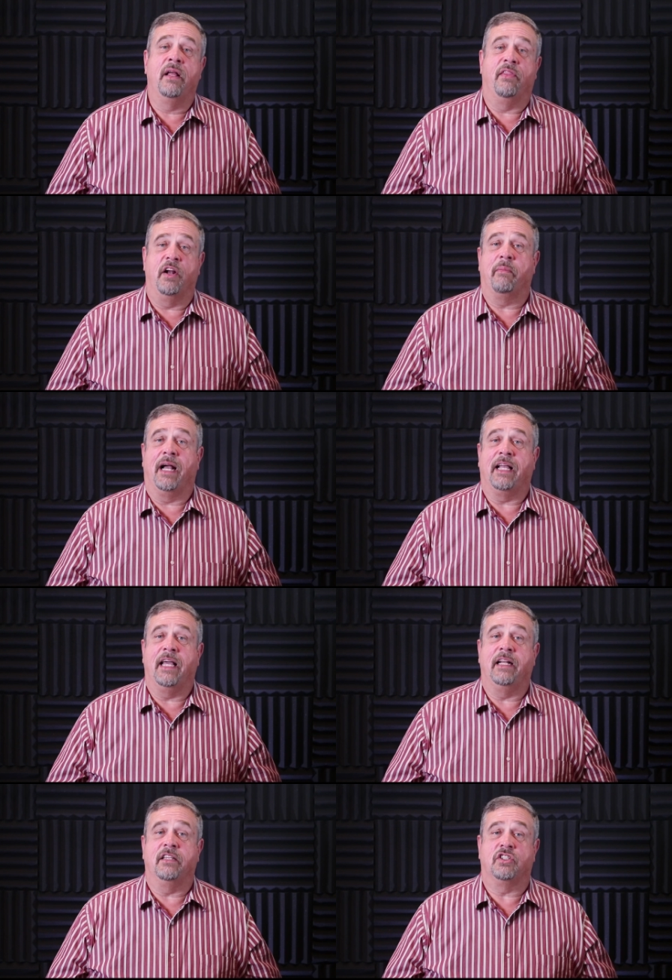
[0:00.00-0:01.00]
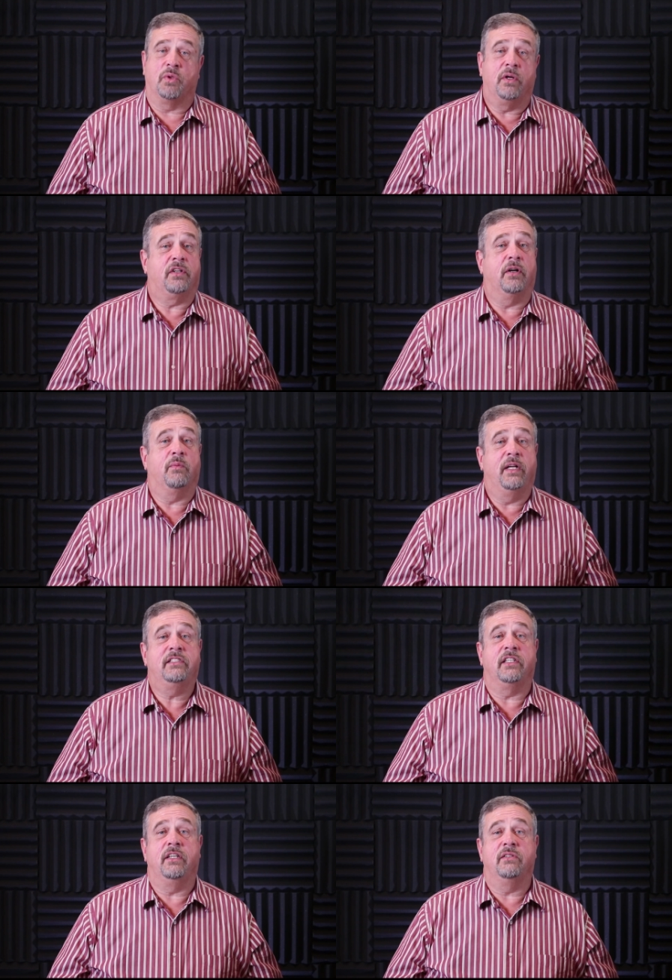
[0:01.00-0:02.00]
thereby gaining the short-term
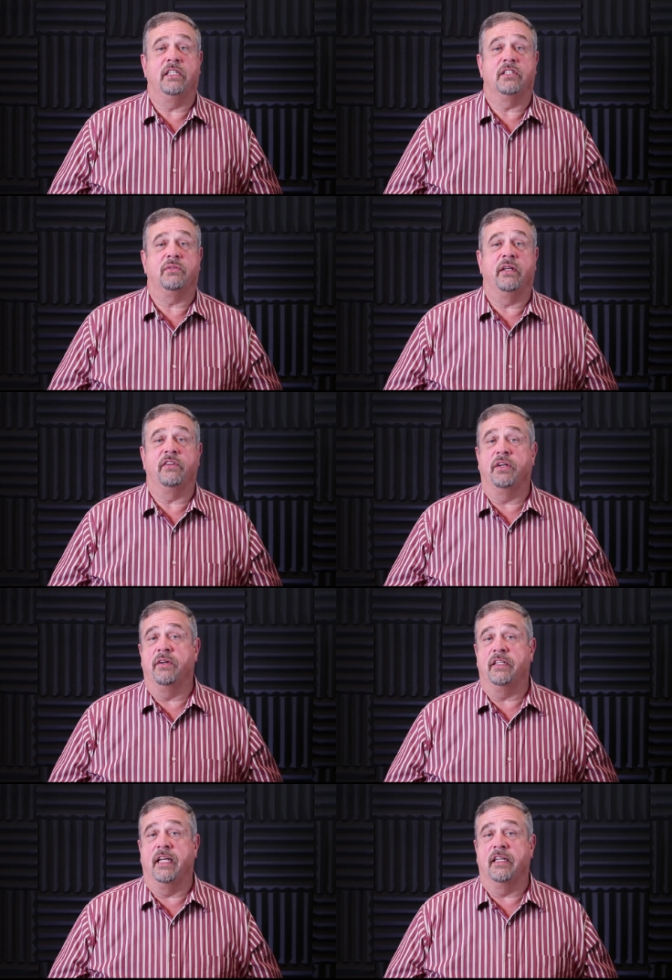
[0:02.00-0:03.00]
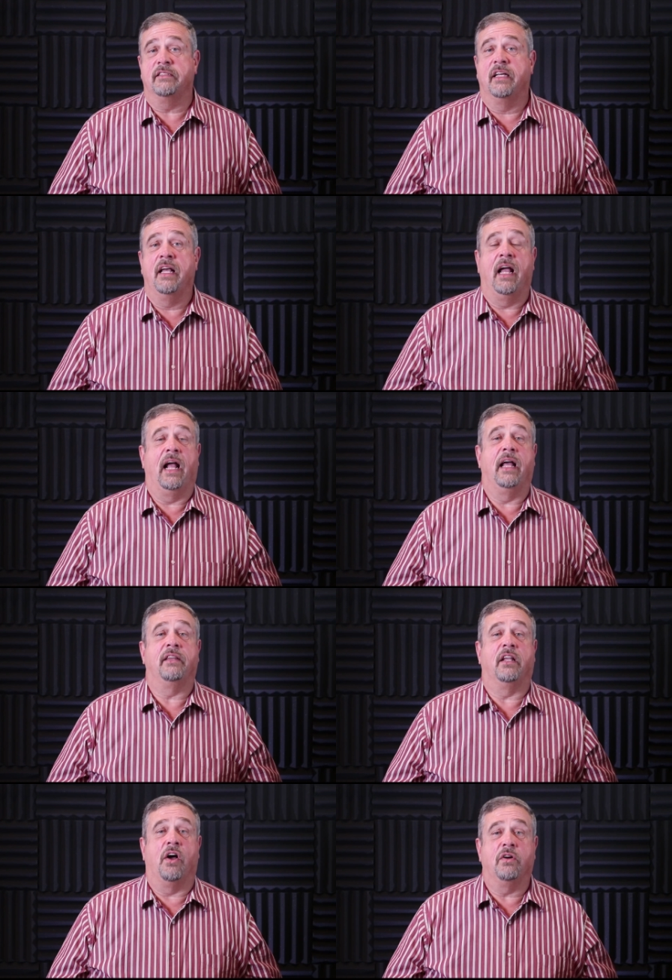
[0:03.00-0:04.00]
recent use history of a urine test
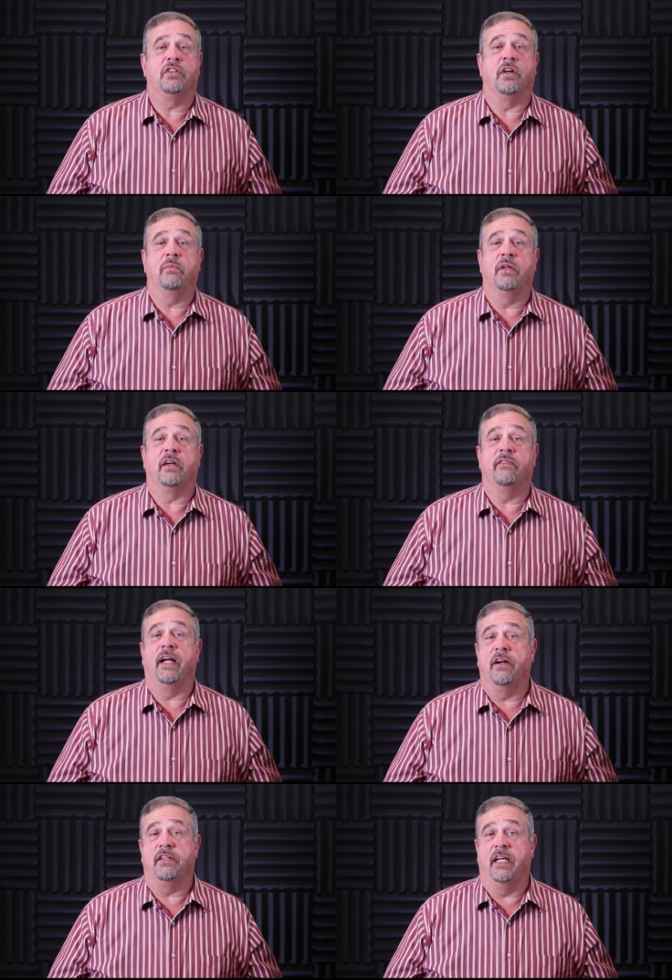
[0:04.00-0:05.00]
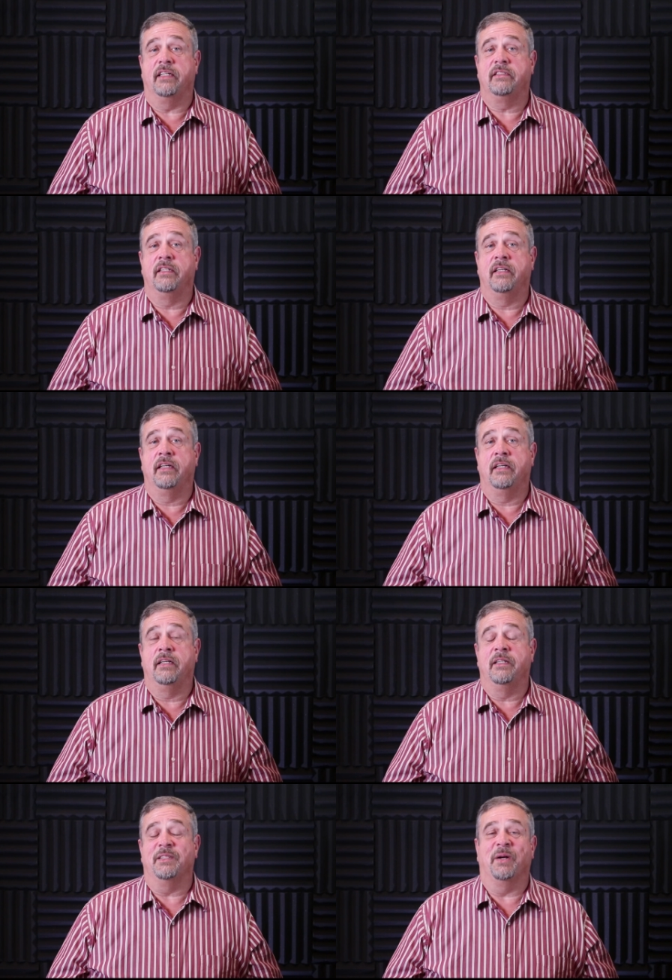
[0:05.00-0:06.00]
and the long-term look of a hair test.
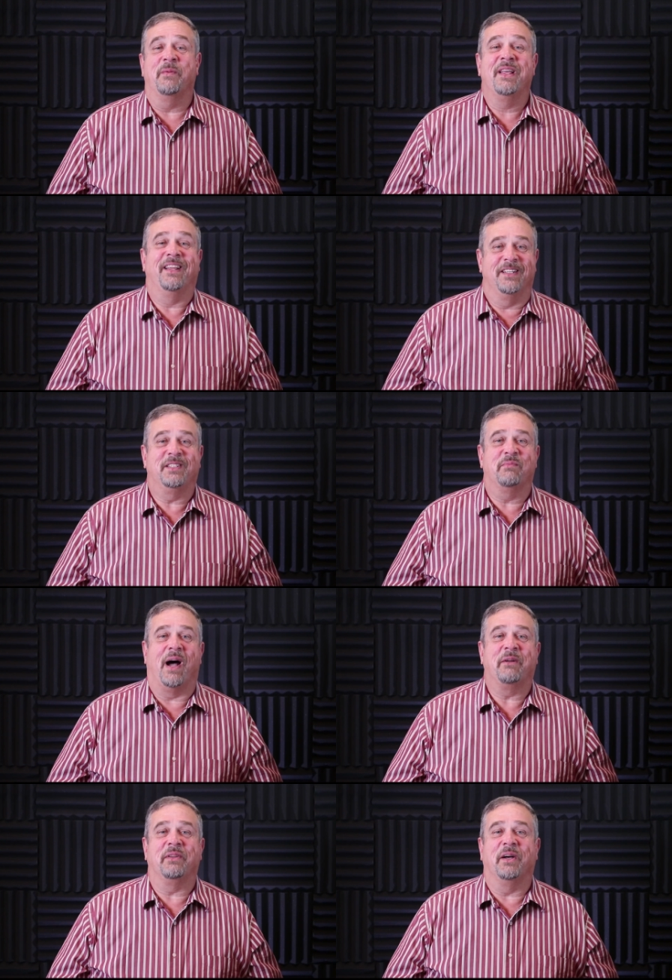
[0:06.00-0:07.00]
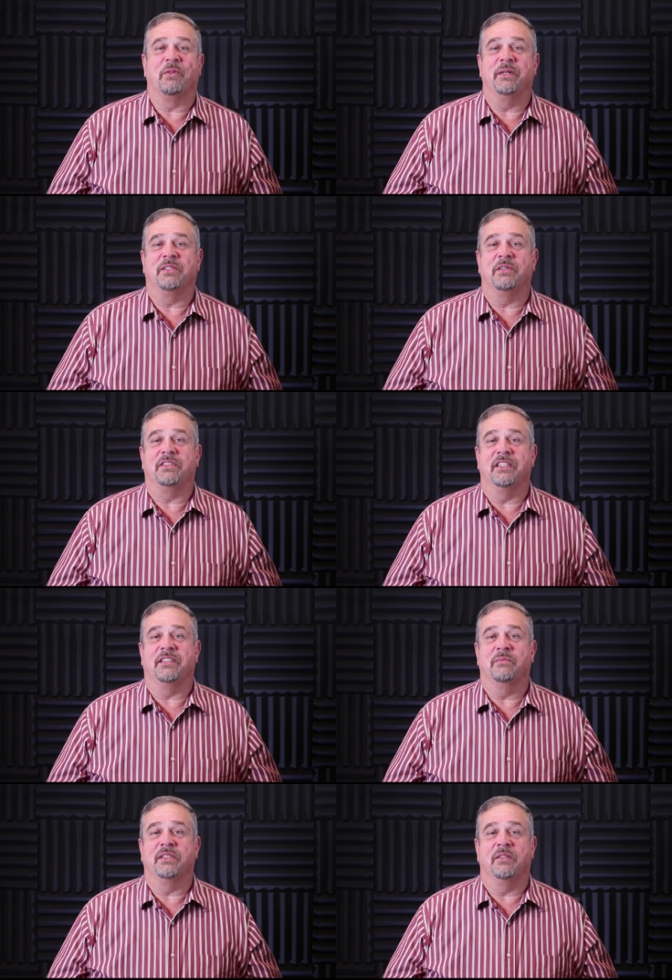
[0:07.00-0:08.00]
So this is Mike with Health Research
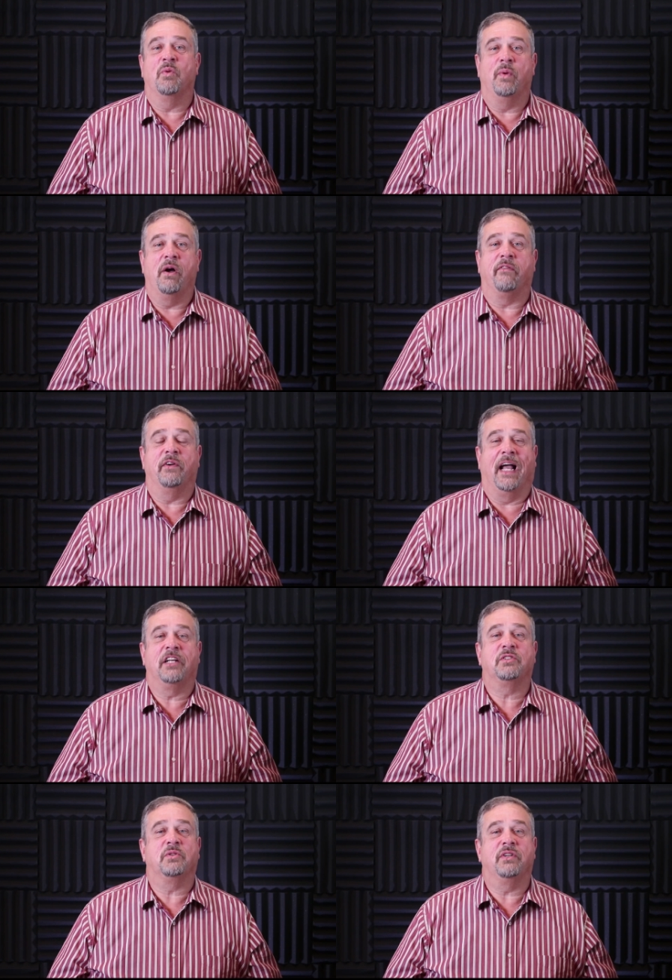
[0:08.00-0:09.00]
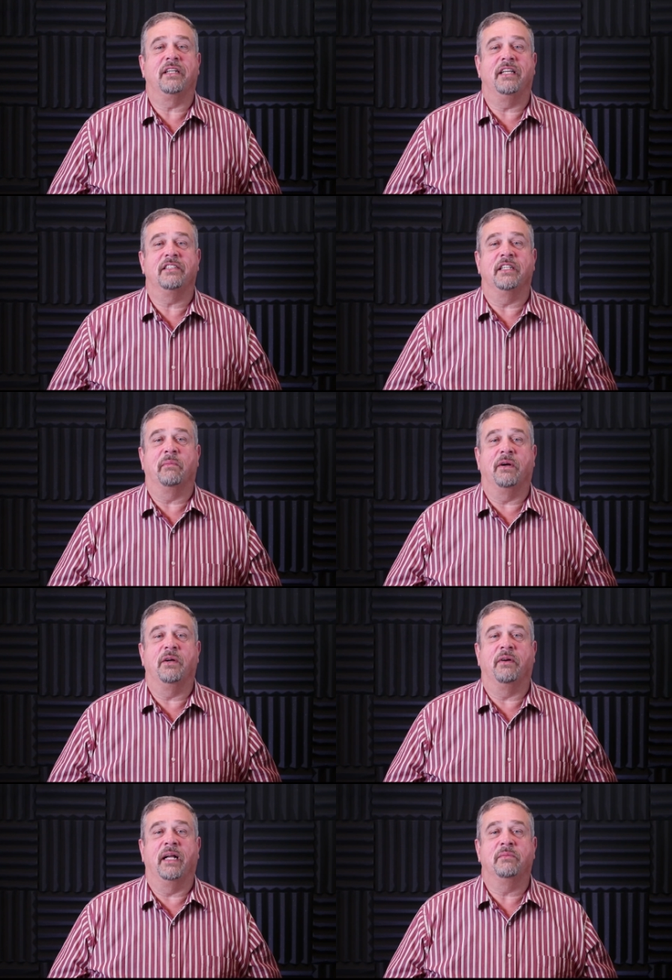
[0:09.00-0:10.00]
Systems, and we offer national drug testing
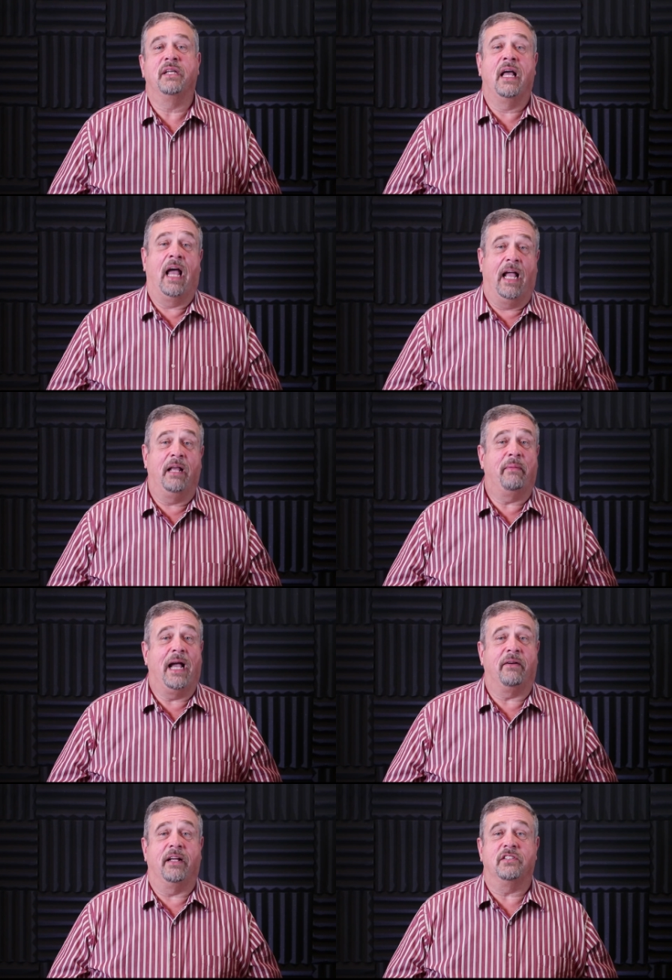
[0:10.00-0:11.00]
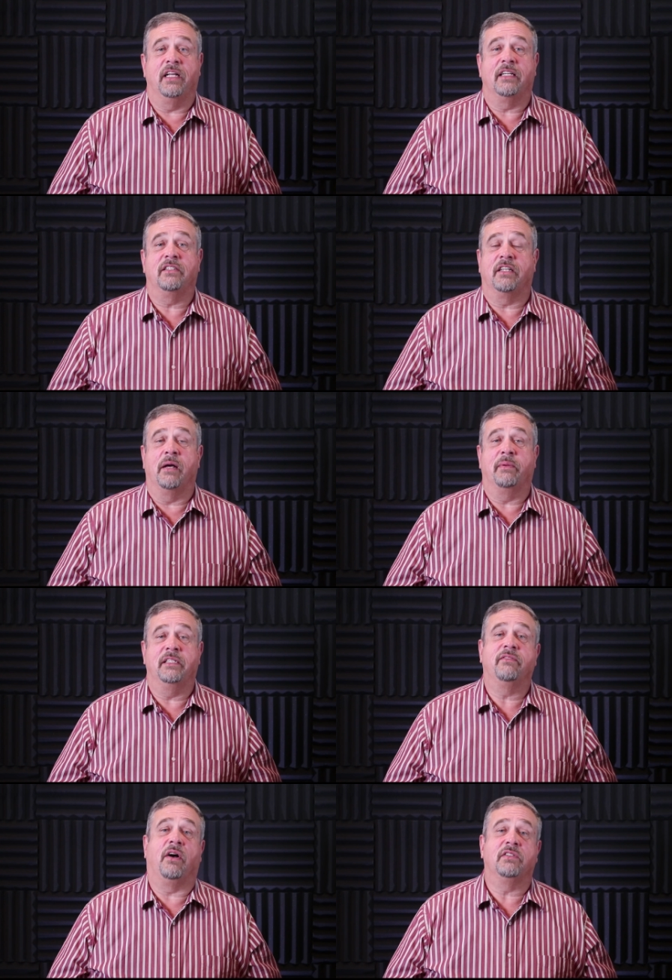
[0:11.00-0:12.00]
programs and background checks to
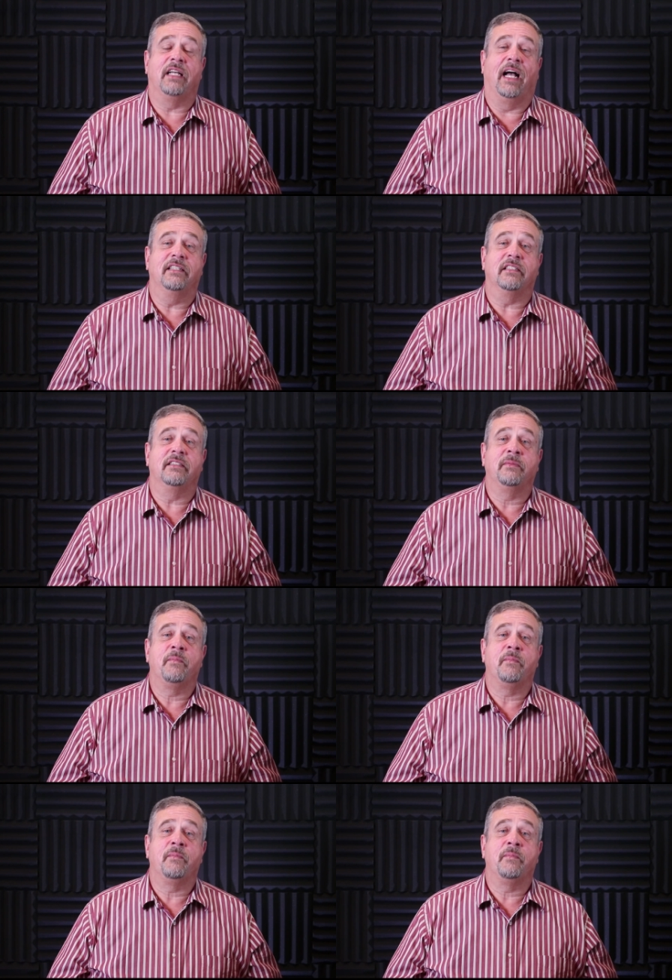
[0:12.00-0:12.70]
companies of all sizes.